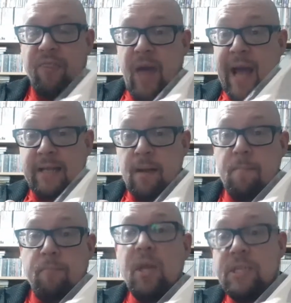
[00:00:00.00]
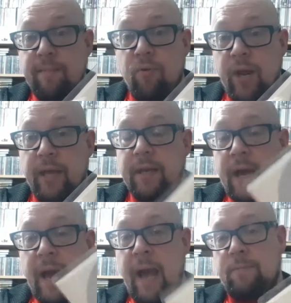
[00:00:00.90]
That bloody brilliant.
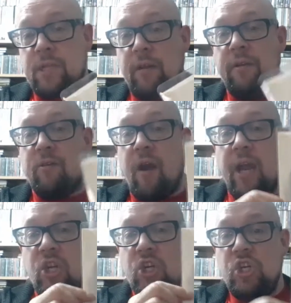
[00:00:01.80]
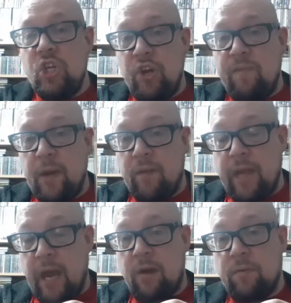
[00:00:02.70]
Absolutely great. Should have been on the
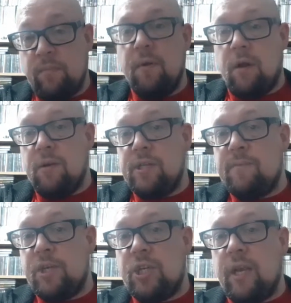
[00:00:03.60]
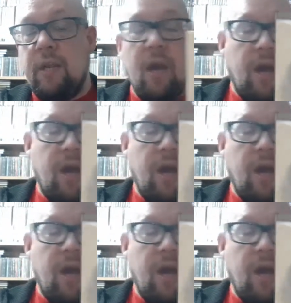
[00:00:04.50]
album. Ice Machine.